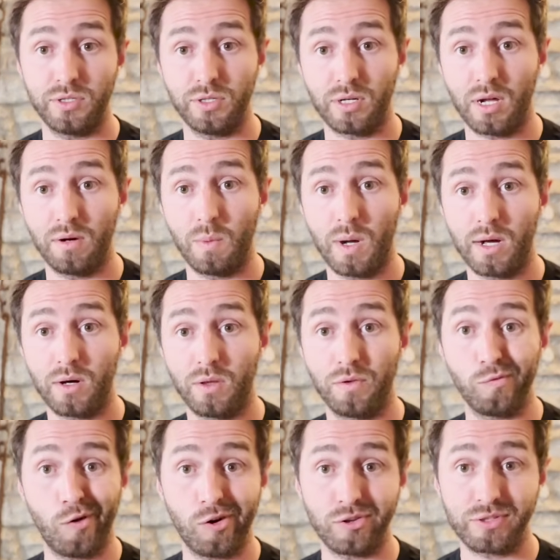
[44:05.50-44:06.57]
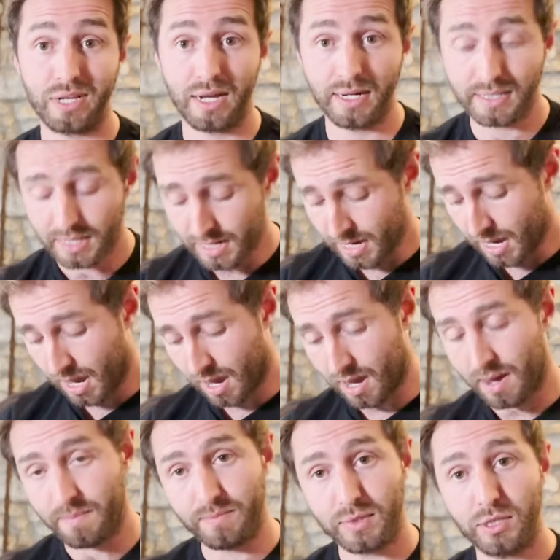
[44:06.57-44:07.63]
to do colour work on the wrong side.
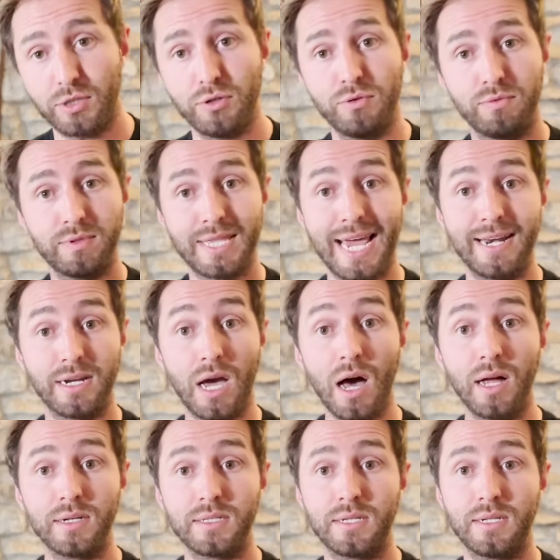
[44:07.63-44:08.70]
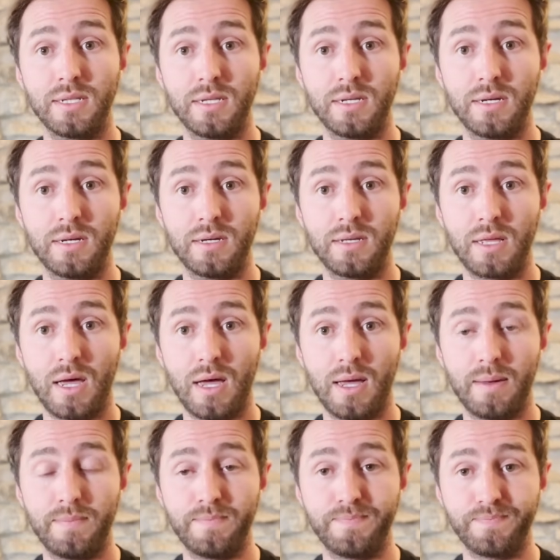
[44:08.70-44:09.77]
So you then cut the
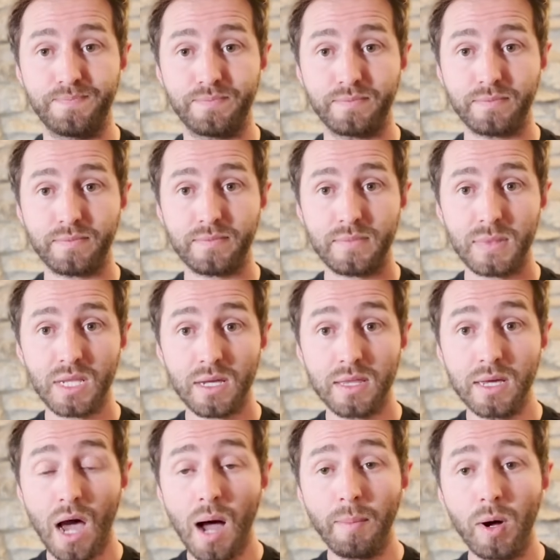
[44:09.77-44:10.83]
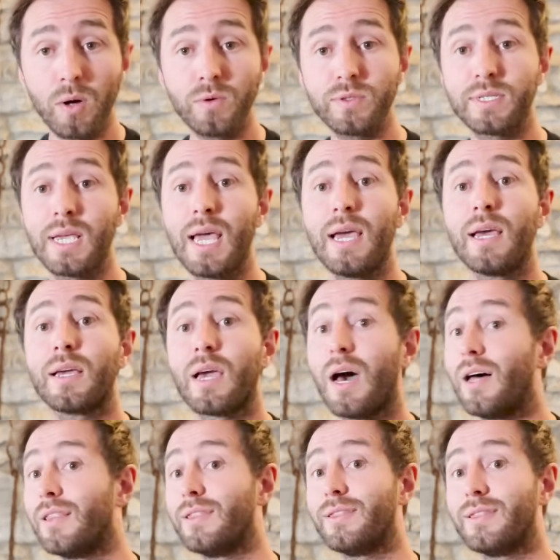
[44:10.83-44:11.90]
the armholes,
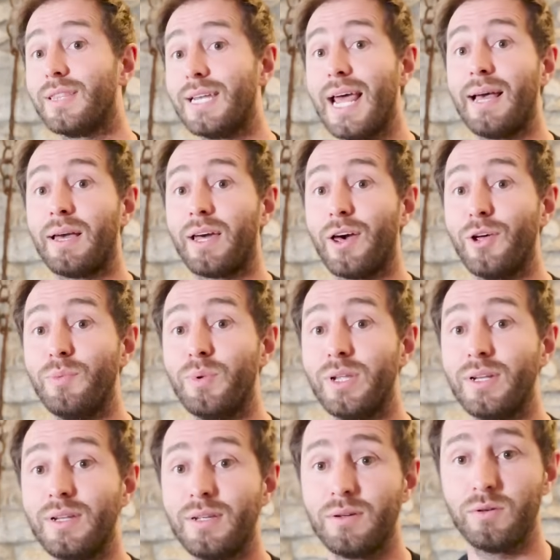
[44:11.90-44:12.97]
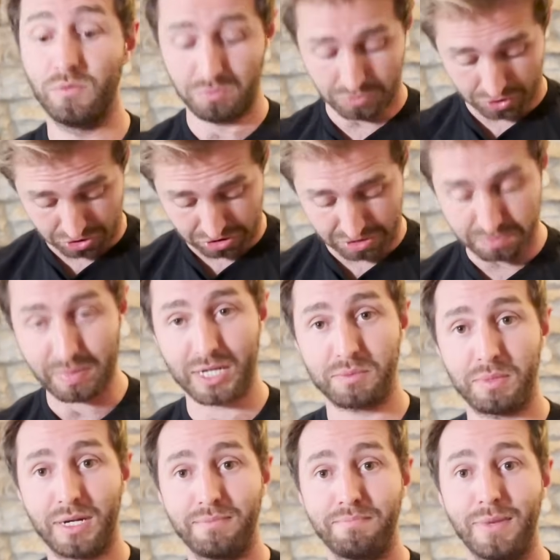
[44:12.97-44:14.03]
cut the neck open. Sorry, just bashed
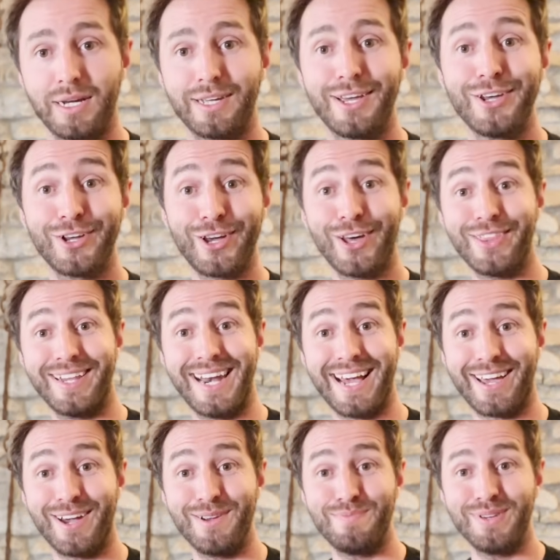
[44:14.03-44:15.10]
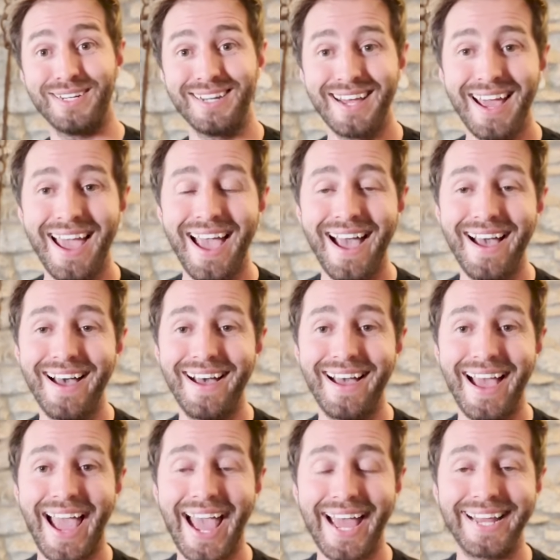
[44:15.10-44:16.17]
my mic. Cut the neck open,
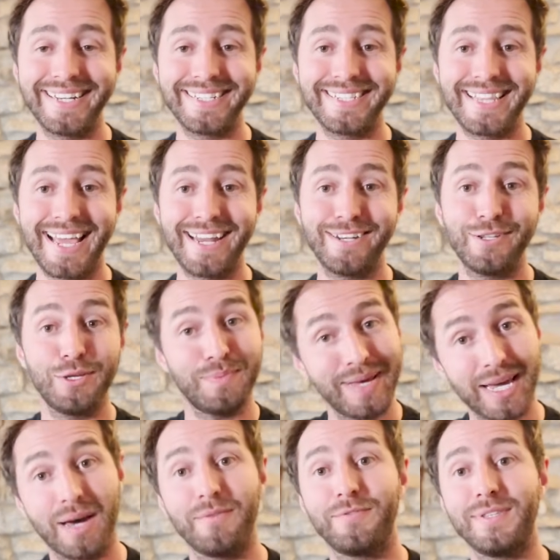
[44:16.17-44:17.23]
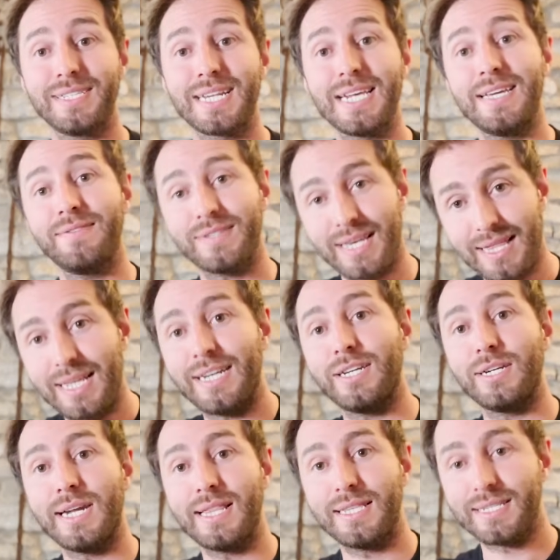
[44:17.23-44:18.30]
and then you pick up for the sleeves, and then you
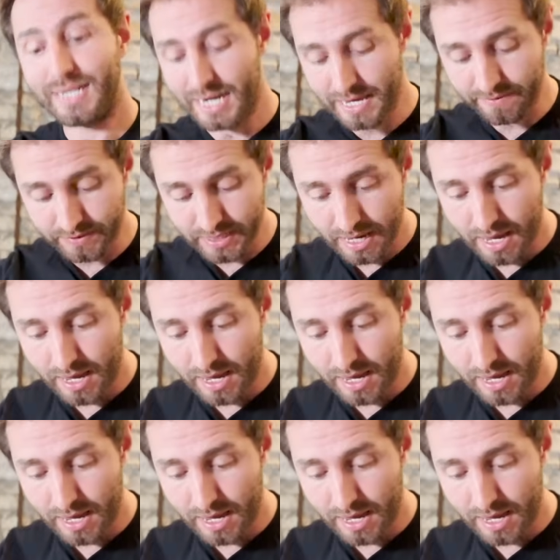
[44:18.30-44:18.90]
knit the sleeves.